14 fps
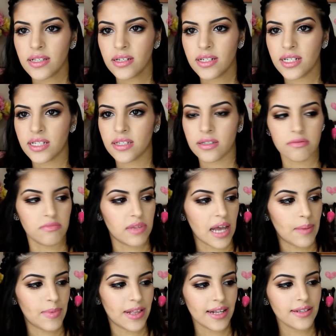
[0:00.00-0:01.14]
a decent,
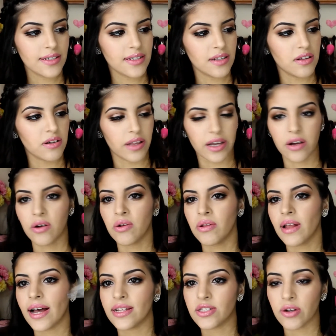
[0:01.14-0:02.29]
I mean, that doesn't look like a whole
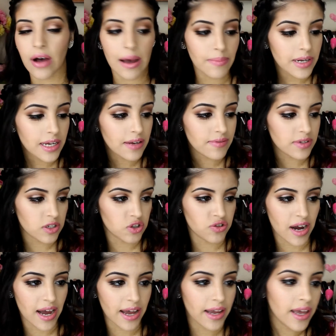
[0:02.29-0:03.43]
lot. So I'm gonna give this a
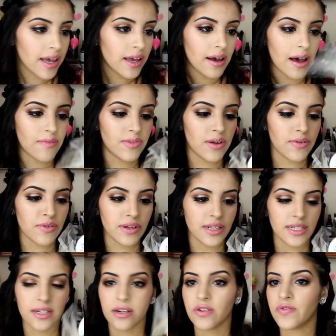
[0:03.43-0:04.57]
try. I've never
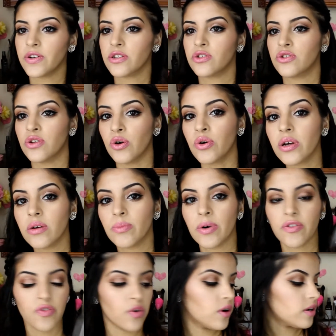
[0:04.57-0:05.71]
really done a foot soak
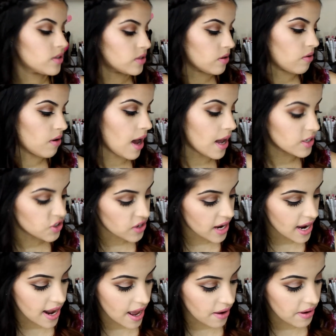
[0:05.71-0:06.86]
before, so I'll
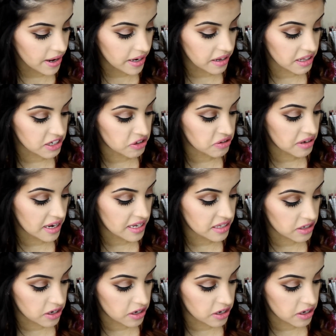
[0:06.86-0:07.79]
try it out and I'll let you guys